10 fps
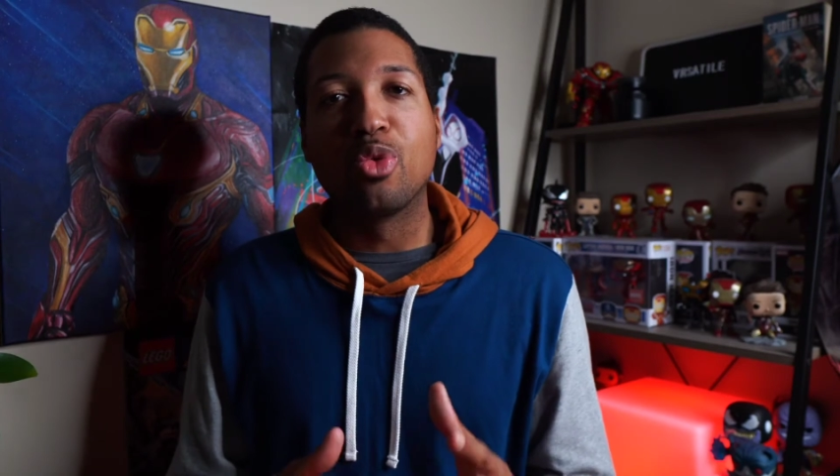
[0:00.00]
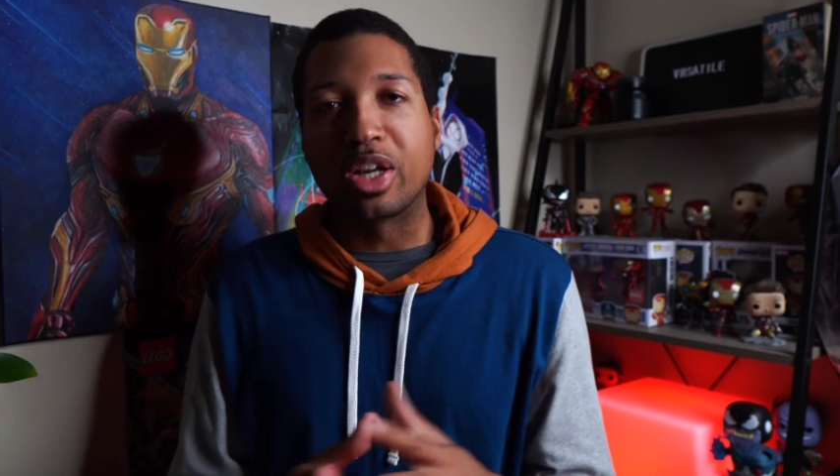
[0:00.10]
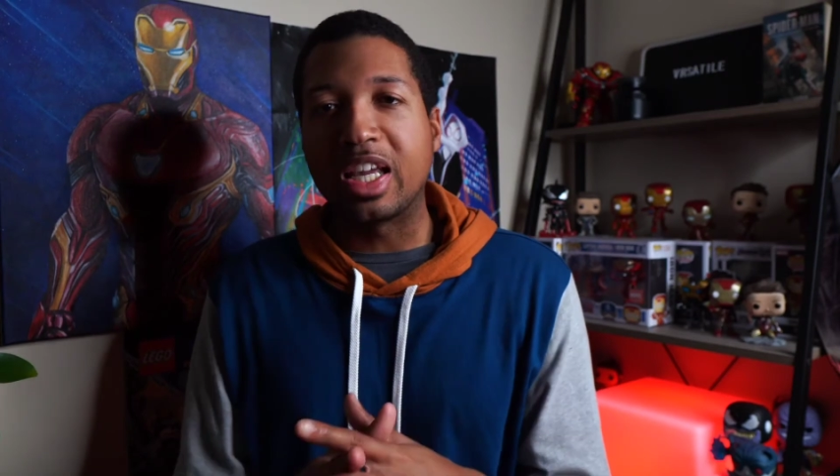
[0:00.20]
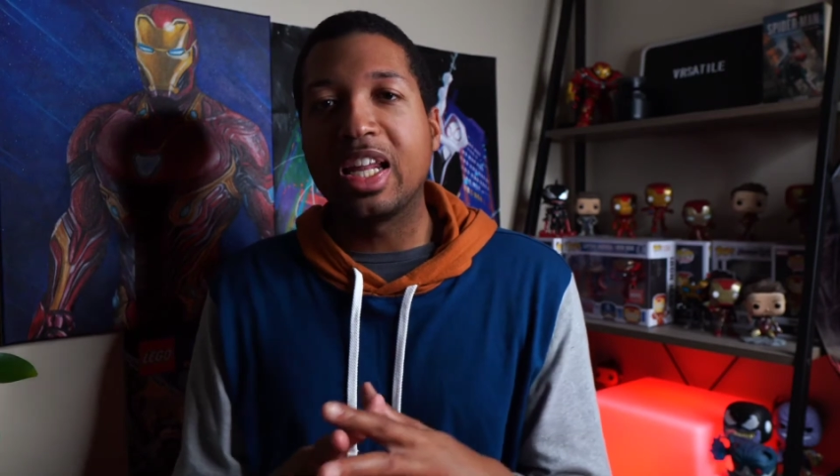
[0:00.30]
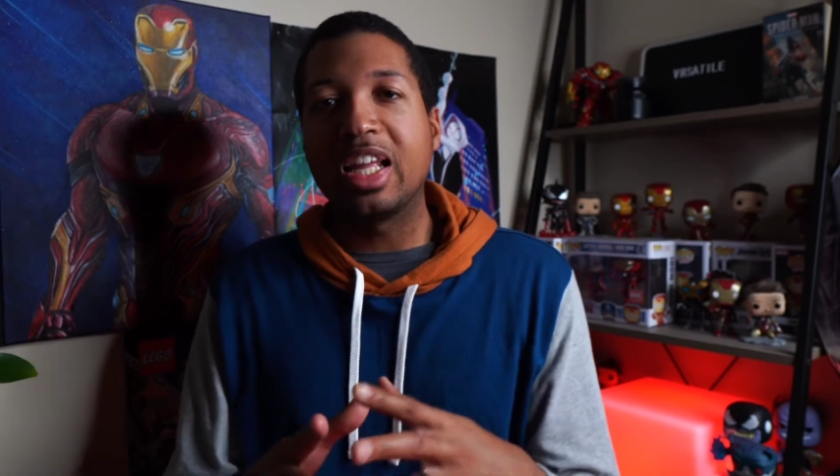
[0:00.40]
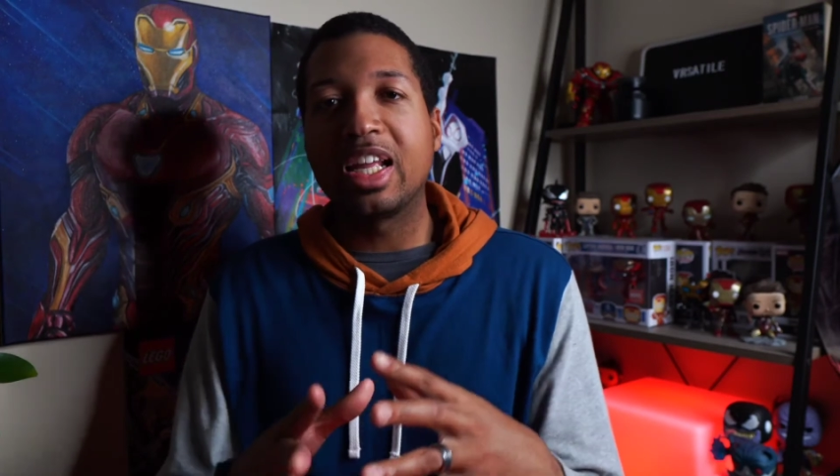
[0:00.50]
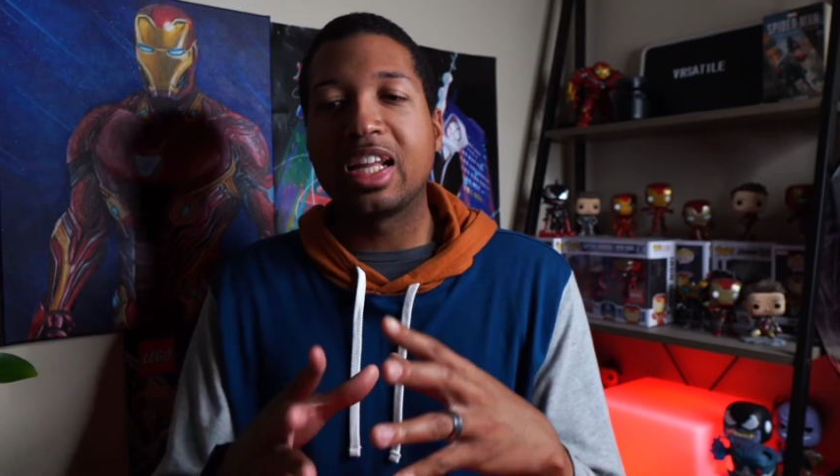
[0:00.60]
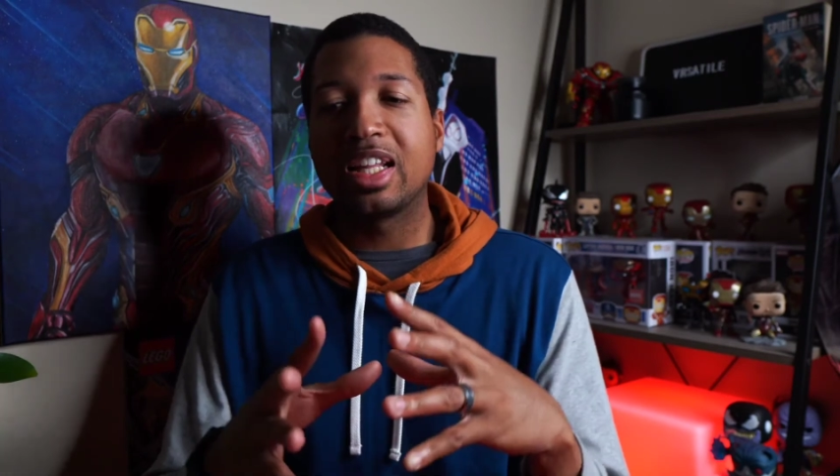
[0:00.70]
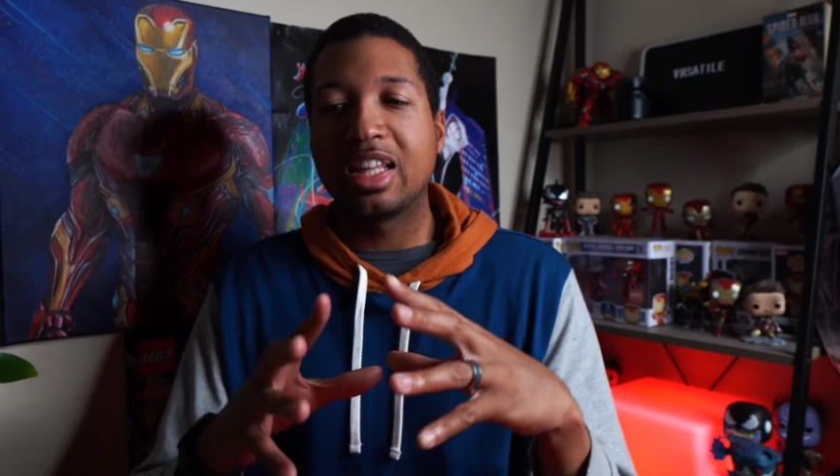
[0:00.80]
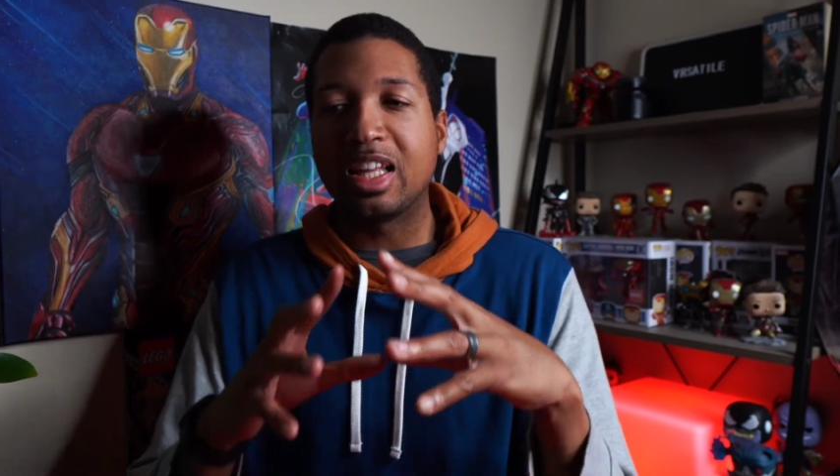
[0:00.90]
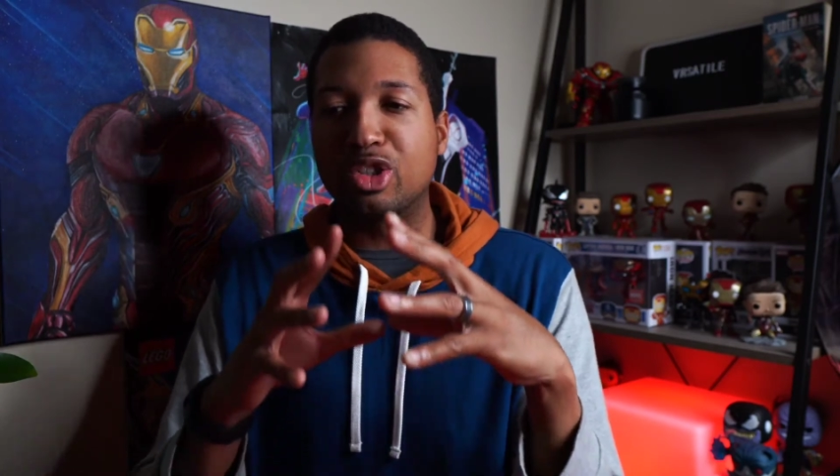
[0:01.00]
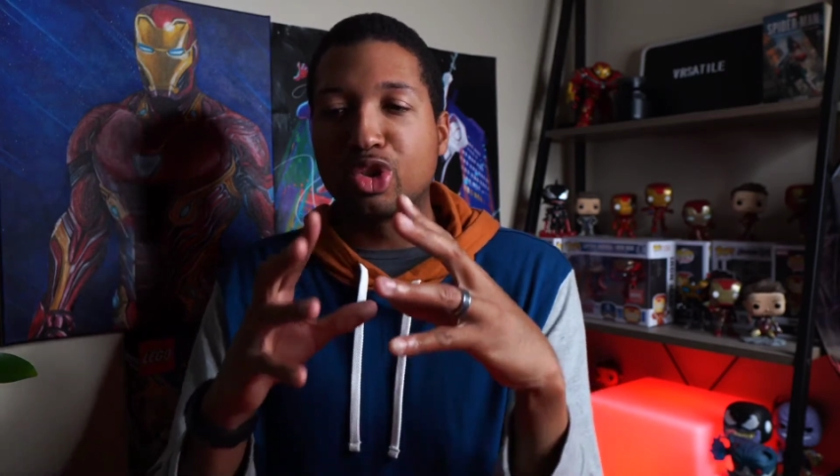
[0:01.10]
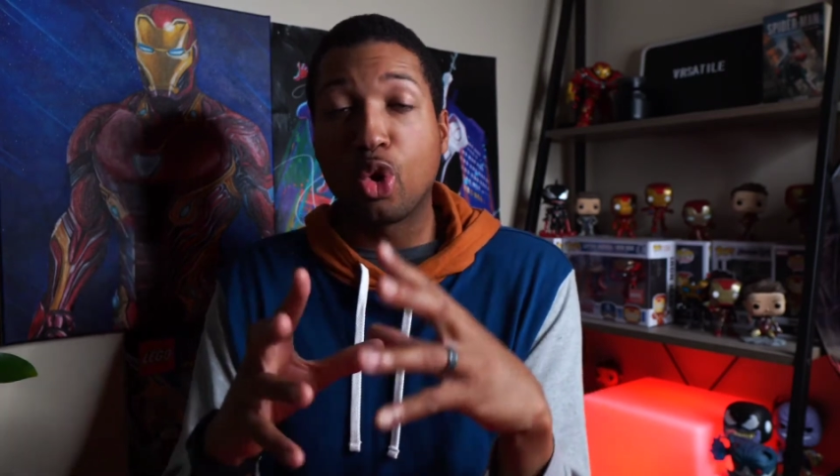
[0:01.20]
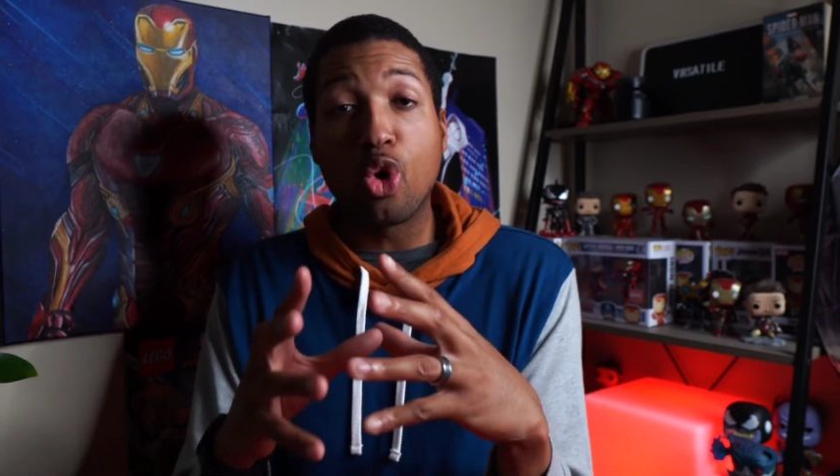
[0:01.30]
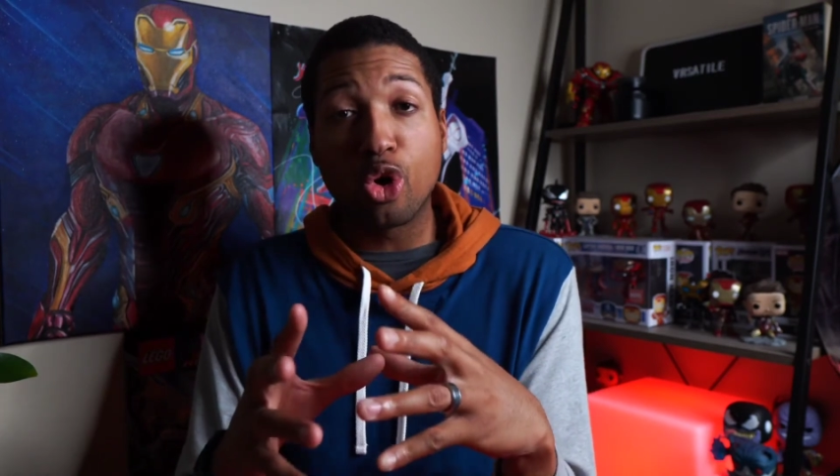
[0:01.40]
we're getting the
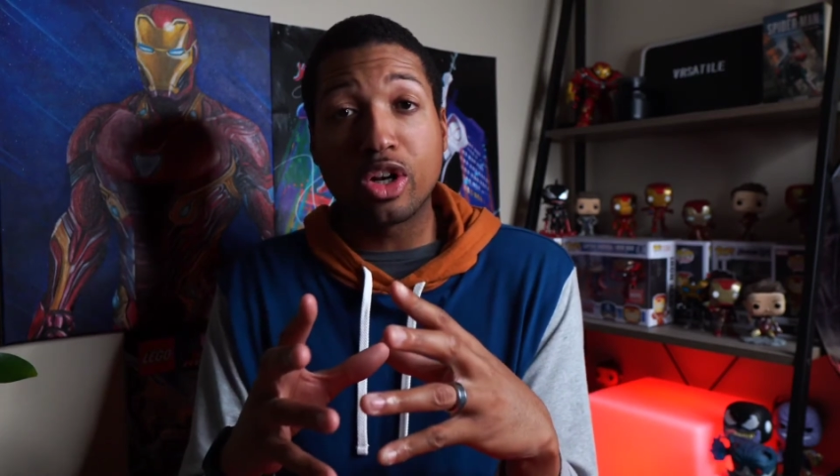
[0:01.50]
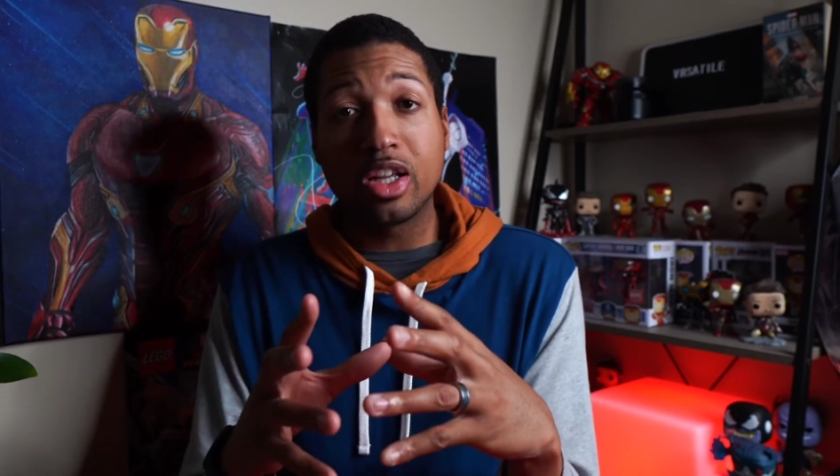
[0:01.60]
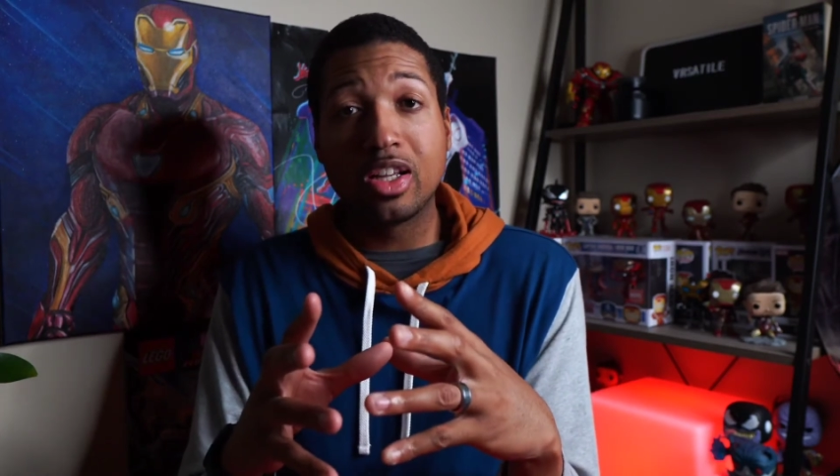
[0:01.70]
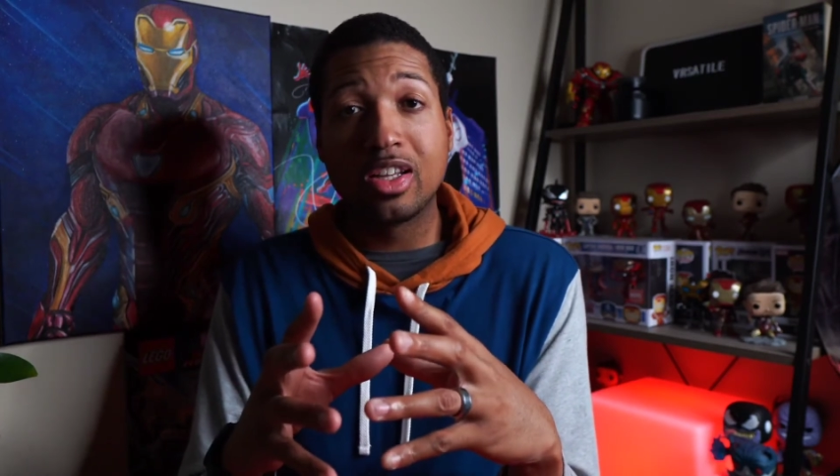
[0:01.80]
Sword